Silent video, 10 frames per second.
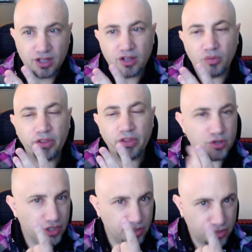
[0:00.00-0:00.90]
One that you
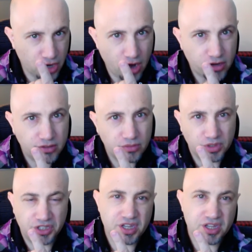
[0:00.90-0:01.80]
should start,
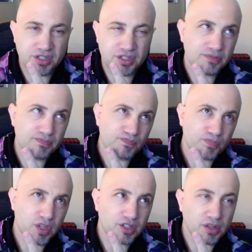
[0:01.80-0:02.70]
which is
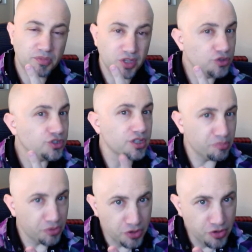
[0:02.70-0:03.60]
something you should
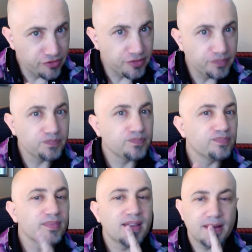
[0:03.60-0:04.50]
improve
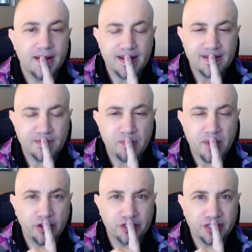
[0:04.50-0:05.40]

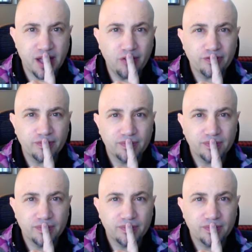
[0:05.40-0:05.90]
about yourself,